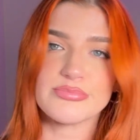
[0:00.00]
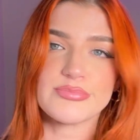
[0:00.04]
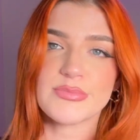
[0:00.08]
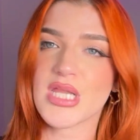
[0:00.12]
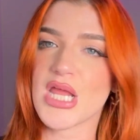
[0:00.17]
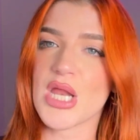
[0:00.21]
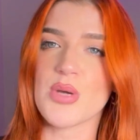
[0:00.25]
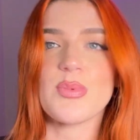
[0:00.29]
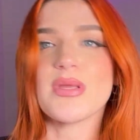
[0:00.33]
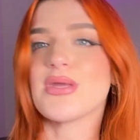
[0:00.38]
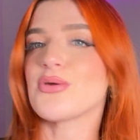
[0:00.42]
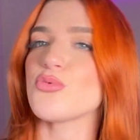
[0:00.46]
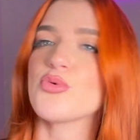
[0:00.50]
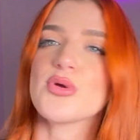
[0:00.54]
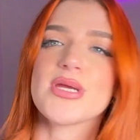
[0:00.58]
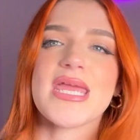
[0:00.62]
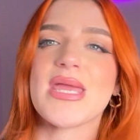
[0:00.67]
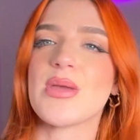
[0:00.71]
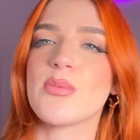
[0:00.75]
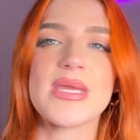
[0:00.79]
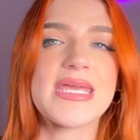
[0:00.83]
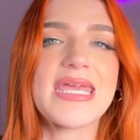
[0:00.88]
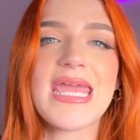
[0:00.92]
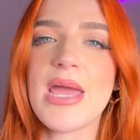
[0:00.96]
and we
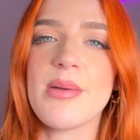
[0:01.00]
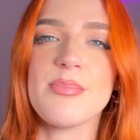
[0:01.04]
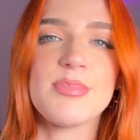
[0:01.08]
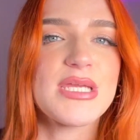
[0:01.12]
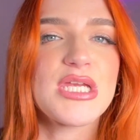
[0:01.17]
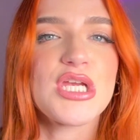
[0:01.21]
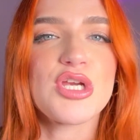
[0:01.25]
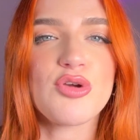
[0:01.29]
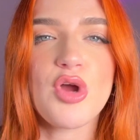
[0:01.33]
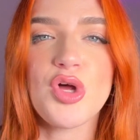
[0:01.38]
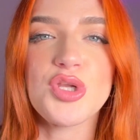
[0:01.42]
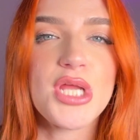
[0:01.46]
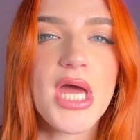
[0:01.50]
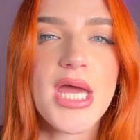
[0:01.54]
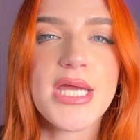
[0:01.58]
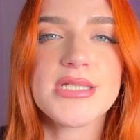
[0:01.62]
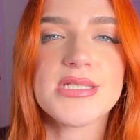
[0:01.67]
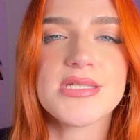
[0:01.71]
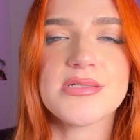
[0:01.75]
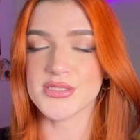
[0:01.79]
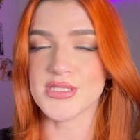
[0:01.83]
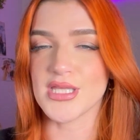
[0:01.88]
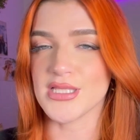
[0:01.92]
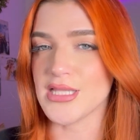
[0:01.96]
can't be here all
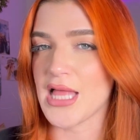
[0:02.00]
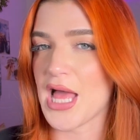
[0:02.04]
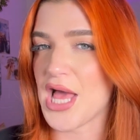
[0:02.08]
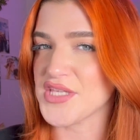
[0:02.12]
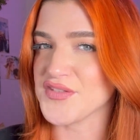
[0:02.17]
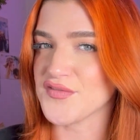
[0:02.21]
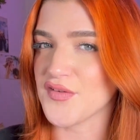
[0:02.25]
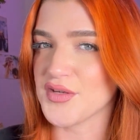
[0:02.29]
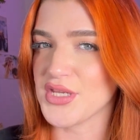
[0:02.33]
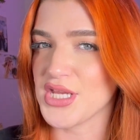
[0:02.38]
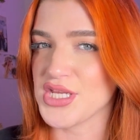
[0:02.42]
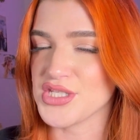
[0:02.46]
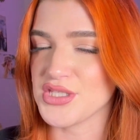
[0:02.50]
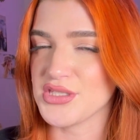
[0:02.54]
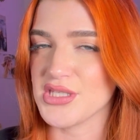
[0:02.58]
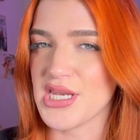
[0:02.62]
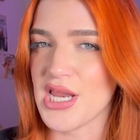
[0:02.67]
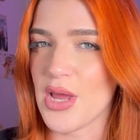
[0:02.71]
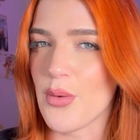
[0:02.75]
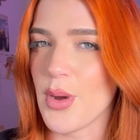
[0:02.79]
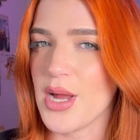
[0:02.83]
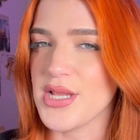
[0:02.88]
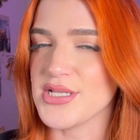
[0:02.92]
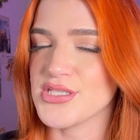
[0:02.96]
night. The last foundation that
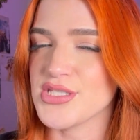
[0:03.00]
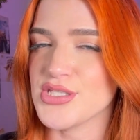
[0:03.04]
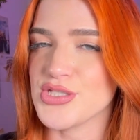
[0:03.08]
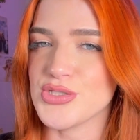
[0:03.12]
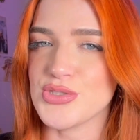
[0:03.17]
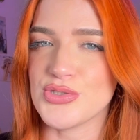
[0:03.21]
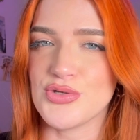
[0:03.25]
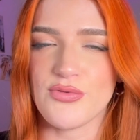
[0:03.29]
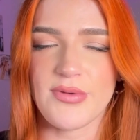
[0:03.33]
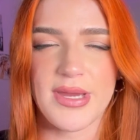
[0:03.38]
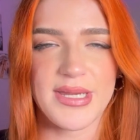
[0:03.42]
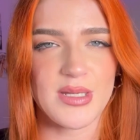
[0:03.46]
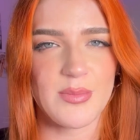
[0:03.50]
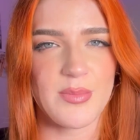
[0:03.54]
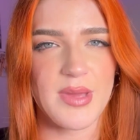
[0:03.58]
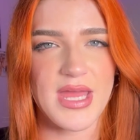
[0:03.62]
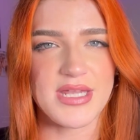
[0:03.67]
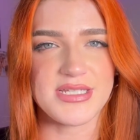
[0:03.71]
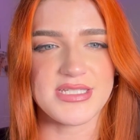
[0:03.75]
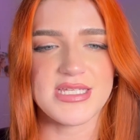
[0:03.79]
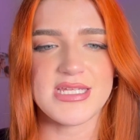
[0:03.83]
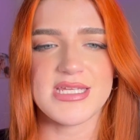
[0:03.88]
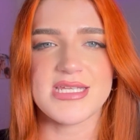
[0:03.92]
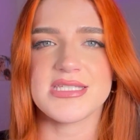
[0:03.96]
I want to
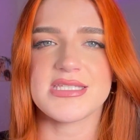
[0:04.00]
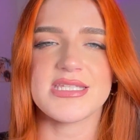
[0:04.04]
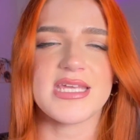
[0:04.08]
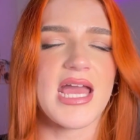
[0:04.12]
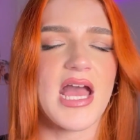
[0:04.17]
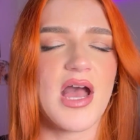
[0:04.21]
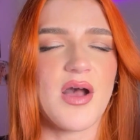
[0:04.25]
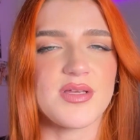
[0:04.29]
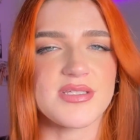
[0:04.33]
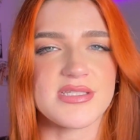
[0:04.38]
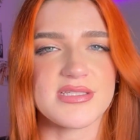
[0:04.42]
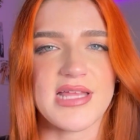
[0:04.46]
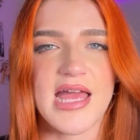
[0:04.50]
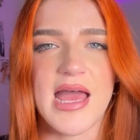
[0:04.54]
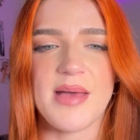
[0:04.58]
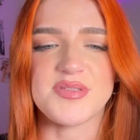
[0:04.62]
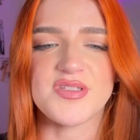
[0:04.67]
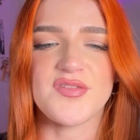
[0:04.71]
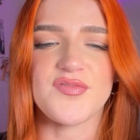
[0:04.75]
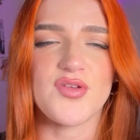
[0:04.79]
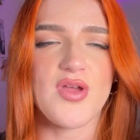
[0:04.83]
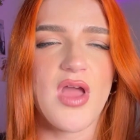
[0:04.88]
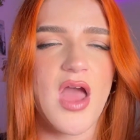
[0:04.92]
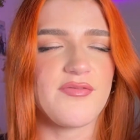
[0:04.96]
recommend is the Haus Labs.
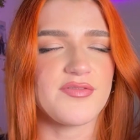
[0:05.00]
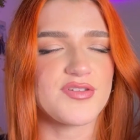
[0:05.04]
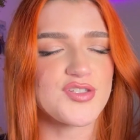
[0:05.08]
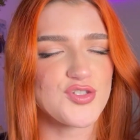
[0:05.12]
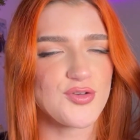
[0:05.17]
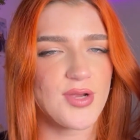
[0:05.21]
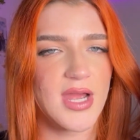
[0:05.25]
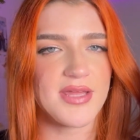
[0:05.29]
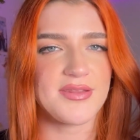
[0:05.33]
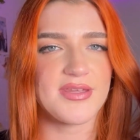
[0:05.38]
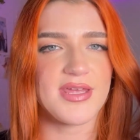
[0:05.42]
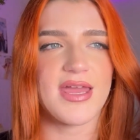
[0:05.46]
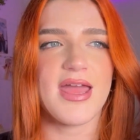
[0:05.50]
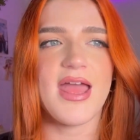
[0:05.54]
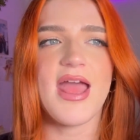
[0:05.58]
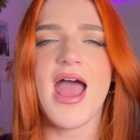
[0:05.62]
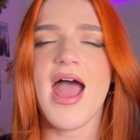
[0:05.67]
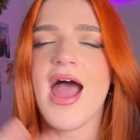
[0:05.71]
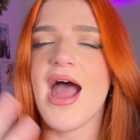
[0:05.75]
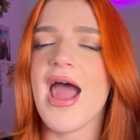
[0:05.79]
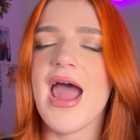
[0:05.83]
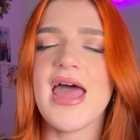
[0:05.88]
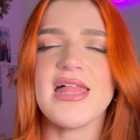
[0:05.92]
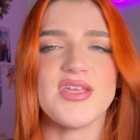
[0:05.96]
If you haven't tried that,
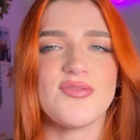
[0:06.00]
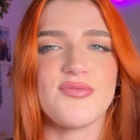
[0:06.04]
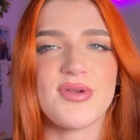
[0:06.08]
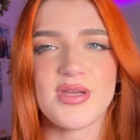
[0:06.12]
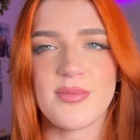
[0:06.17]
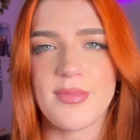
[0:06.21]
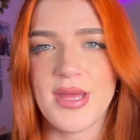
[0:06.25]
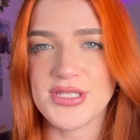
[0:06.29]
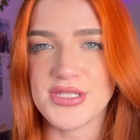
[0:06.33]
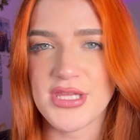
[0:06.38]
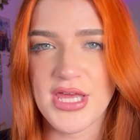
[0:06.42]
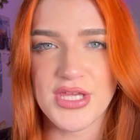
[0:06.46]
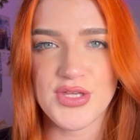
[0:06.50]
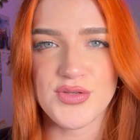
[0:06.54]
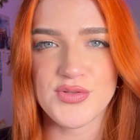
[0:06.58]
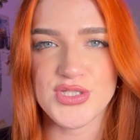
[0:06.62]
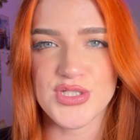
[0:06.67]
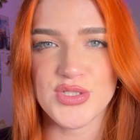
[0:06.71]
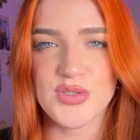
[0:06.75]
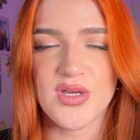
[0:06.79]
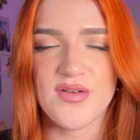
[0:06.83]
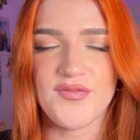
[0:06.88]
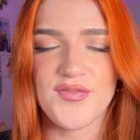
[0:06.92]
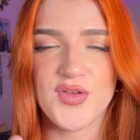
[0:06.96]
highly recommend that you
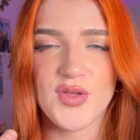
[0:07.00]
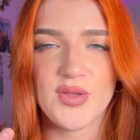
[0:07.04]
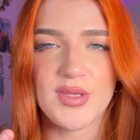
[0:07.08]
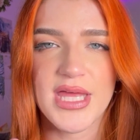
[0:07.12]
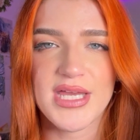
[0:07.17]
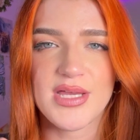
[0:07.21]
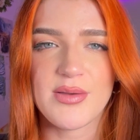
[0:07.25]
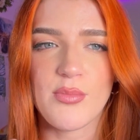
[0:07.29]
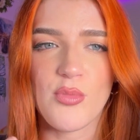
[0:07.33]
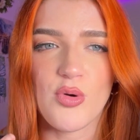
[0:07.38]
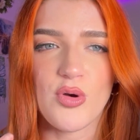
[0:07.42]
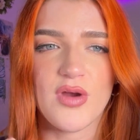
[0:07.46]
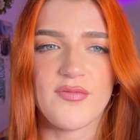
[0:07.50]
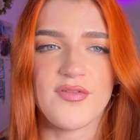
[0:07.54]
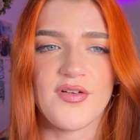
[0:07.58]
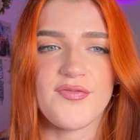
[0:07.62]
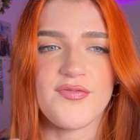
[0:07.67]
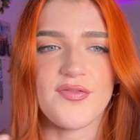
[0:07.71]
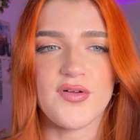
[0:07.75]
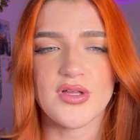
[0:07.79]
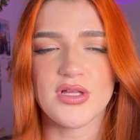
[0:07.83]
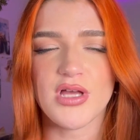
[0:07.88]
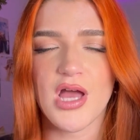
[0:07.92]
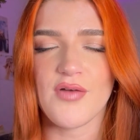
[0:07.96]
do. If you like more of a
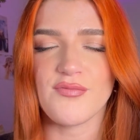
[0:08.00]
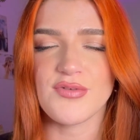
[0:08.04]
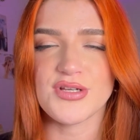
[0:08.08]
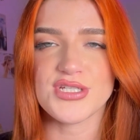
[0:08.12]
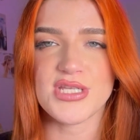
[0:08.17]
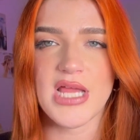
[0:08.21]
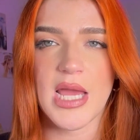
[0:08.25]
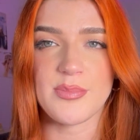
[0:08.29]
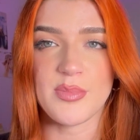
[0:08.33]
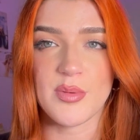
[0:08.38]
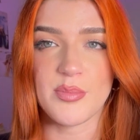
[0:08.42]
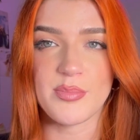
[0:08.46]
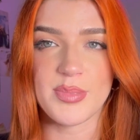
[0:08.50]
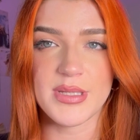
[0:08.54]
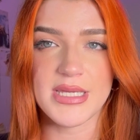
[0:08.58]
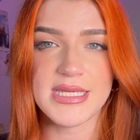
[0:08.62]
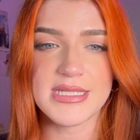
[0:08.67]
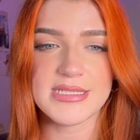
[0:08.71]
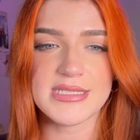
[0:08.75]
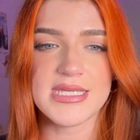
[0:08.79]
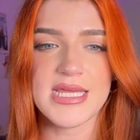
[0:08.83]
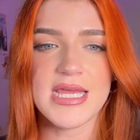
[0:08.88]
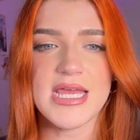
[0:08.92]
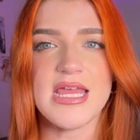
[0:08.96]
full coverage type of
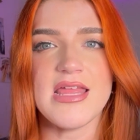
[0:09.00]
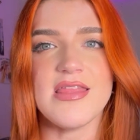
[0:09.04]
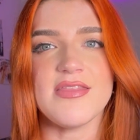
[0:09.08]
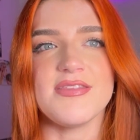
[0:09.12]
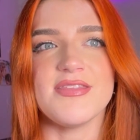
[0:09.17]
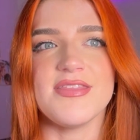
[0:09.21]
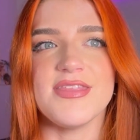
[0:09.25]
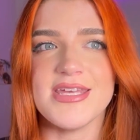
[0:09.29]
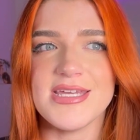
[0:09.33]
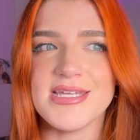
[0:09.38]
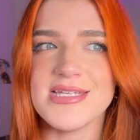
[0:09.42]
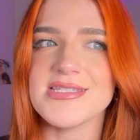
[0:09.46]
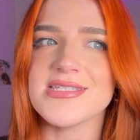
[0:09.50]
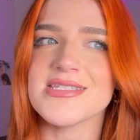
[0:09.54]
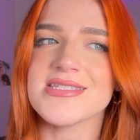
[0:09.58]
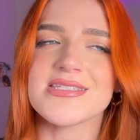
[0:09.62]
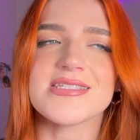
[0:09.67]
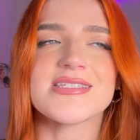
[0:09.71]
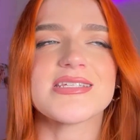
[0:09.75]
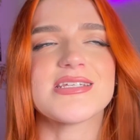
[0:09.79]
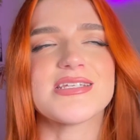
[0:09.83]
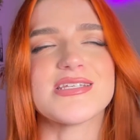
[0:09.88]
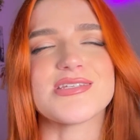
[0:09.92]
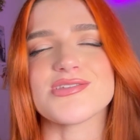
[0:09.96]
beat, this
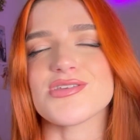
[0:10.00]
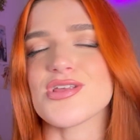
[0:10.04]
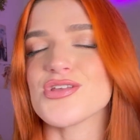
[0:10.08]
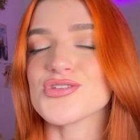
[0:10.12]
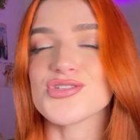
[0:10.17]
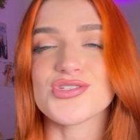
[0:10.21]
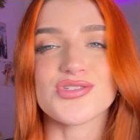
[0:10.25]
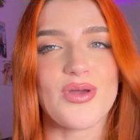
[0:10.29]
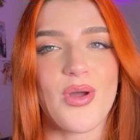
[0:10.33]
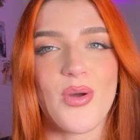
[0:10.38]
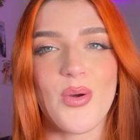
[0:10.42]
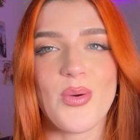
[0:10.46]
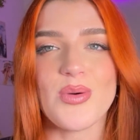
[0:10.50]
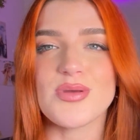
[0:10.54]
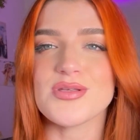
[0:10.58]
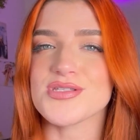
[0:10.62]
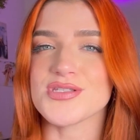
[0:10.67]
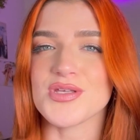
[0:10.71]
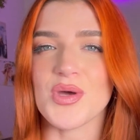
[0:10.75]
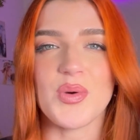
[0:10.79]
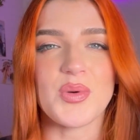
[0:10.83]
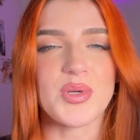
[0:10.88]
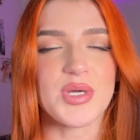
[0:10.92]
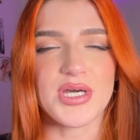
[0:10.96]
is
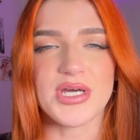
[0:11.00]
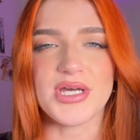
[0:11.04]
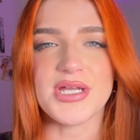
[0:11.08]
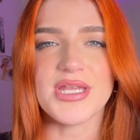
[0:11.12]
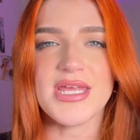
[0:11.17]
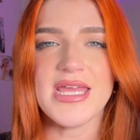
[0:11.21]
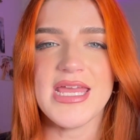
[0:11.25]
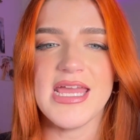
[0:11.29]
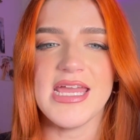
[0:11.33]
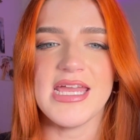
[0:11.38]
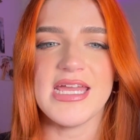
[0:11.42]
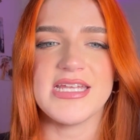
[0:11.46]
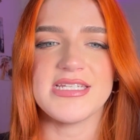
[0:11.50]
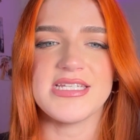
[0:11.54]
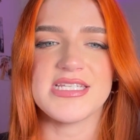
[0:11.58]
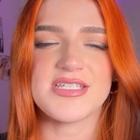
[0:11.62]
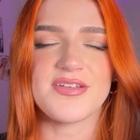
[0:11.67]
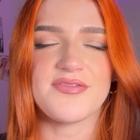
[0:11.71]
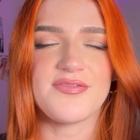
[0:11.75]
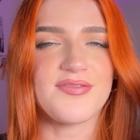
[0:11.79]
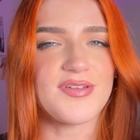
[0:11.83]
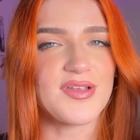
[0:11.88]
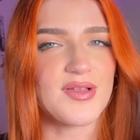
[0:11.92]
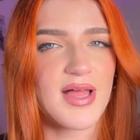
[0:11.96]
so good. It doesn't
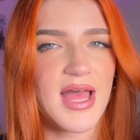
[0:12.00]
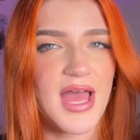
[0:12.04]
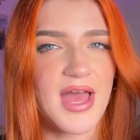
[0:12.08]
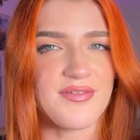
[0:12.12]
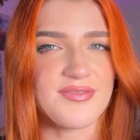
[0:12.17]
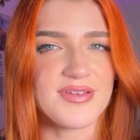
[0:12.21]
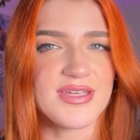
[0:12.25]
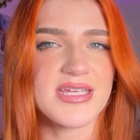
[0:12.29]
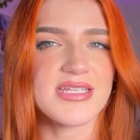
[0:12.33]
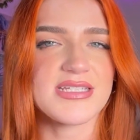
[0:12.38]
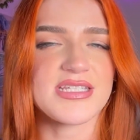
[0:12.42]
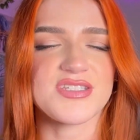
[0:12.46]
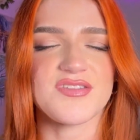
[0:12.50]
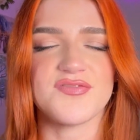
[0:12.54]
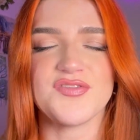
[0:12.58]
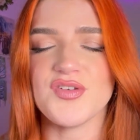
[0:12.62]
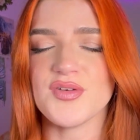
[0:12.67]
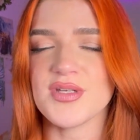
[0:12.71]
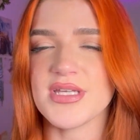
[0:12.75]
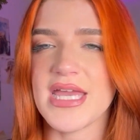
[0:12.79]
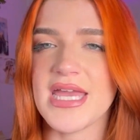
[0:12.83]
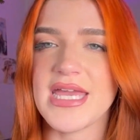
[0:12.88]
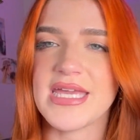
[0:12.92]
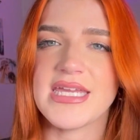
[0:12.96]
feel heavy, it doesn't feel
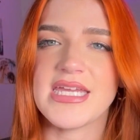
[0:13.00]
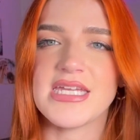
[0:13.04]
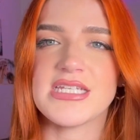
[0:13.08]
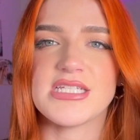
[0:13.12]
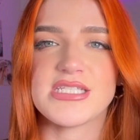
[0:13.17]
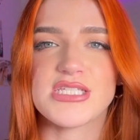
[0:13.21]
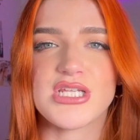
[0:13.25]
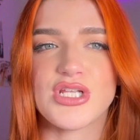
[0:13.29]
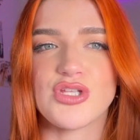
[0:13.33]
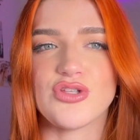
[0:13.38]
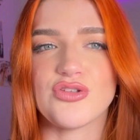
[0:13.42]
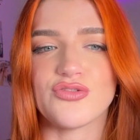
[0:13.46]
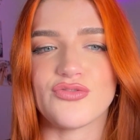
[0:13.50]
cakey, it doesn't